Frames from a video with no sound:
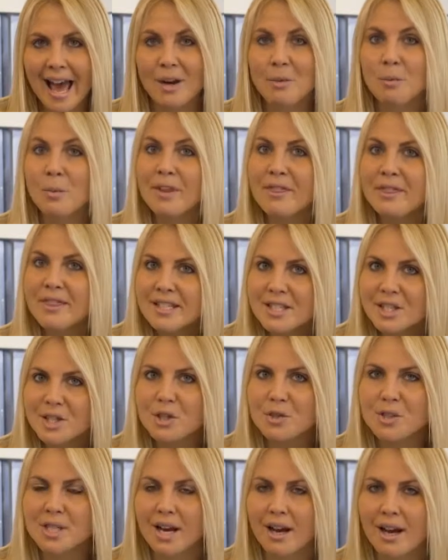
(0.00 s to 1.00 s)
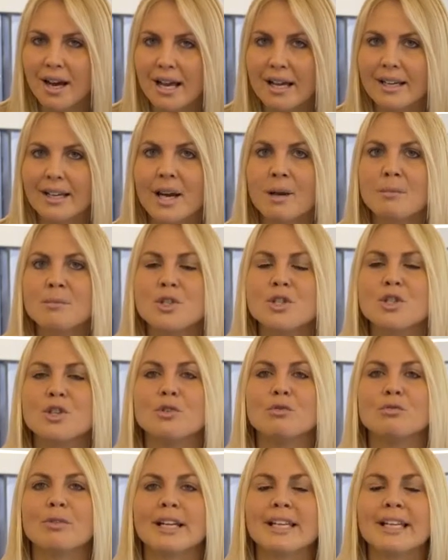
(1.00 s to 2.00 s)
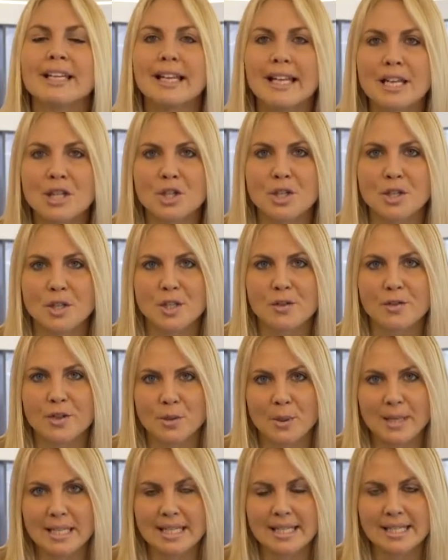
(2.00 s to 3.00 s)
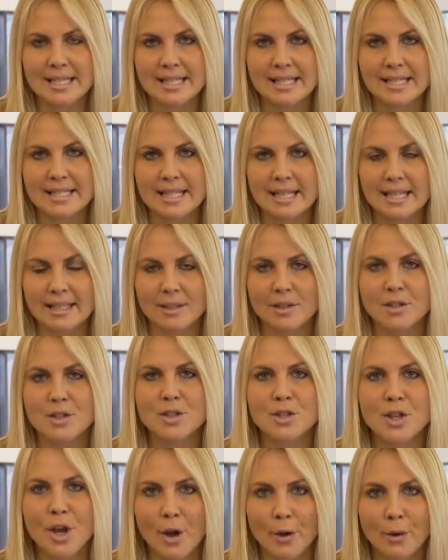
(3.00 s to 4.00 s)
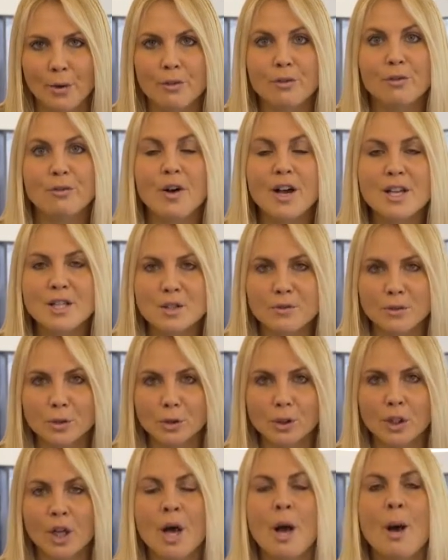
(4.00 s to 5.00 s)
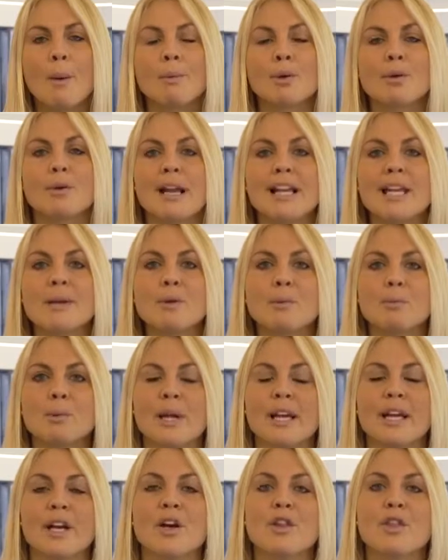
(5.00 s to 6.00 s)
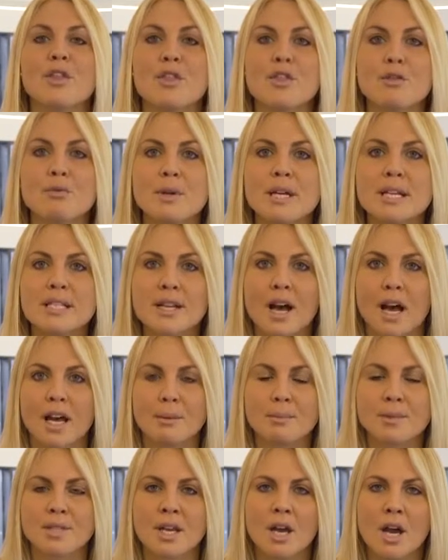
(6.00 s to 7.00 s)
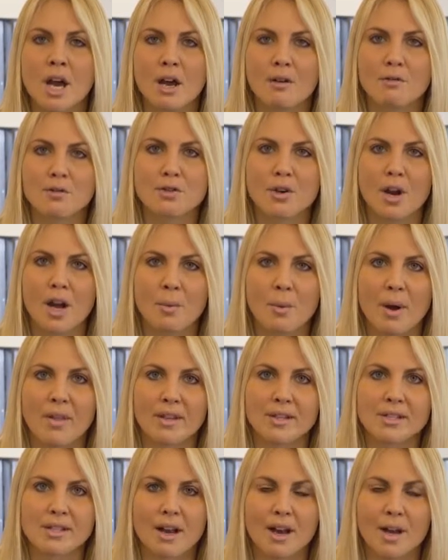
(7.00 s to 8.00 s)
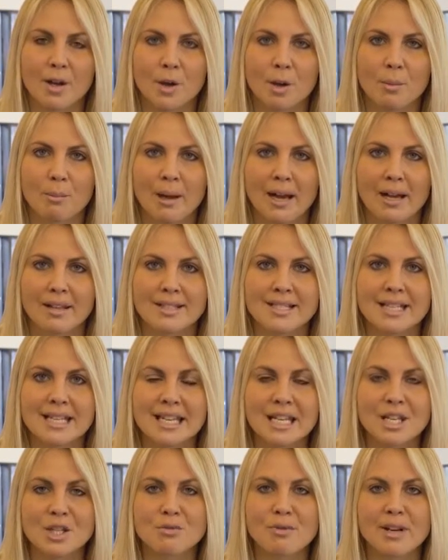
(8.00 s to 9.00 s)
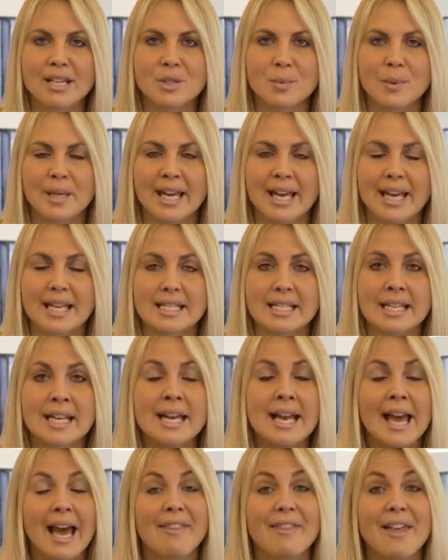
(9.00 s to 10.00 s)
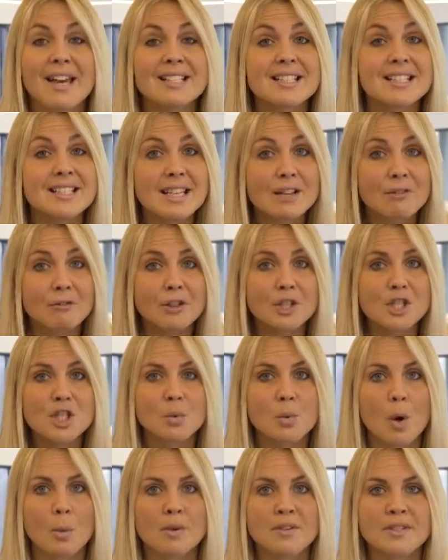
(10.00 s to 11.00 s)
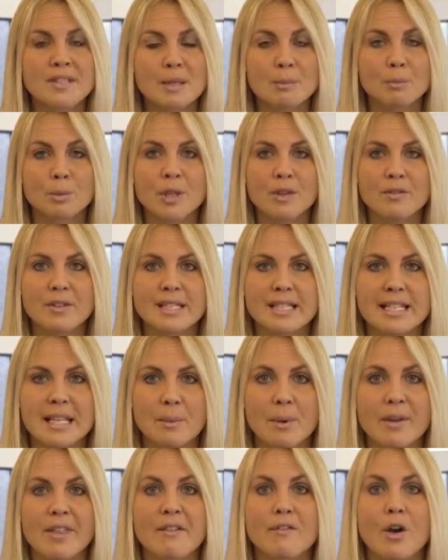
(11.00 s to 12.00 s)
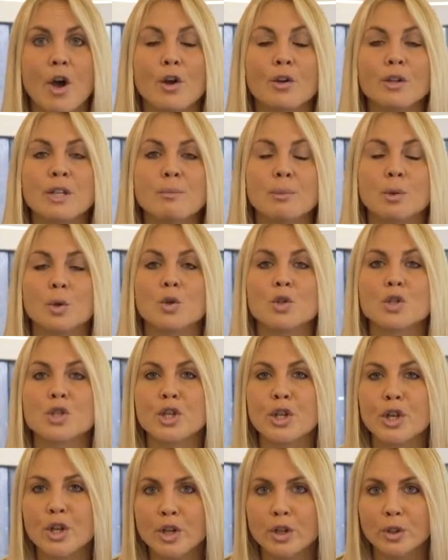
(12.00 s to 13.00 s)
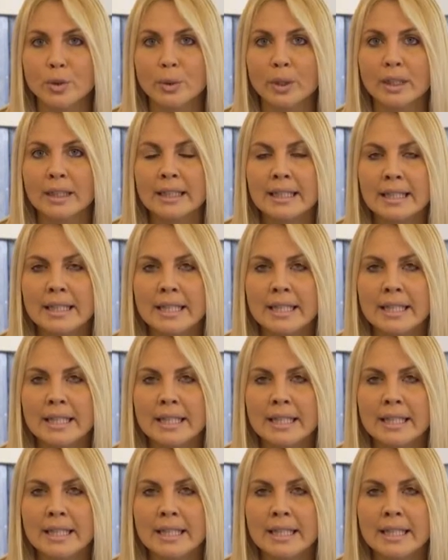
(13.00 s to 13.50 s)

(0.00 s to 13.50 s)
And with this new tyre comes new regulations for 2016. So, first of all, Pirelli will bring 3 types of dry weather tyre compounds to each race weekend. And that's different to what we've seen previously, where they've only brought 2.